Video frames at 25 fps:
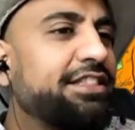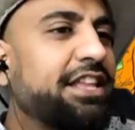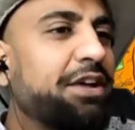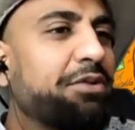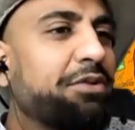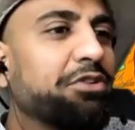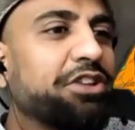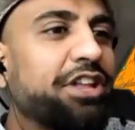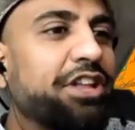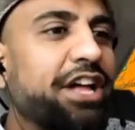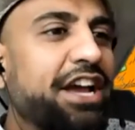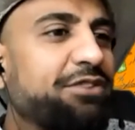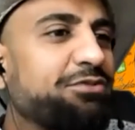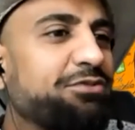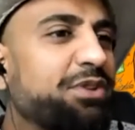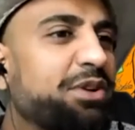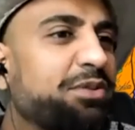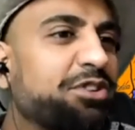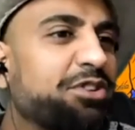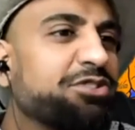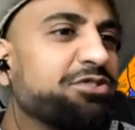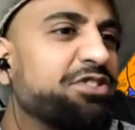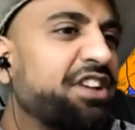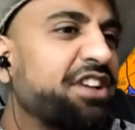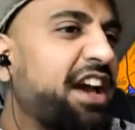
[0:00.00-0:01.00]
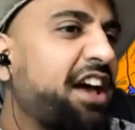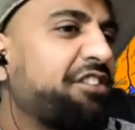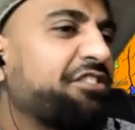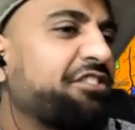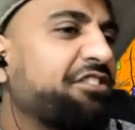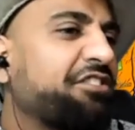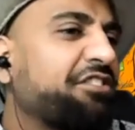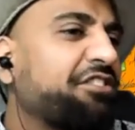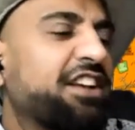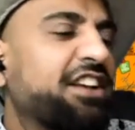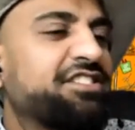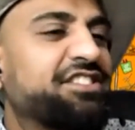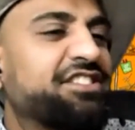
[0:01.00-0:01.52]
were like, we were doing
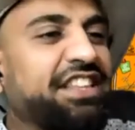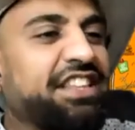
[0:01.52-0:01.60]
advertising in the